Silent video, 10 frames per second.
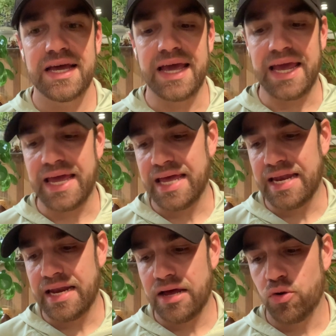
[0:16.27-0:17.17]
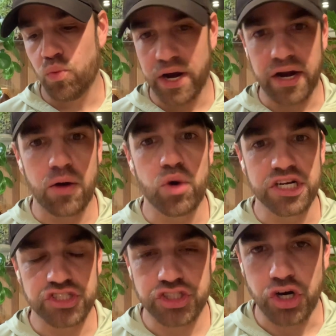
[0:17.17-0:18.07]
And where I want
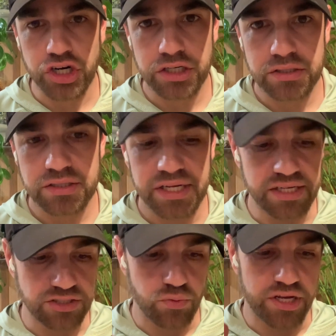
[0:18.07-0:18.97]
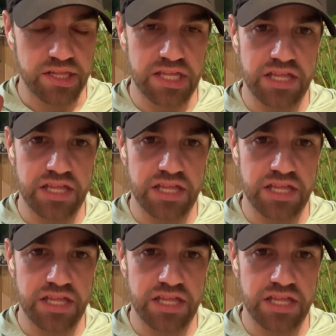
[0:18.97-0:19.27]
to start is with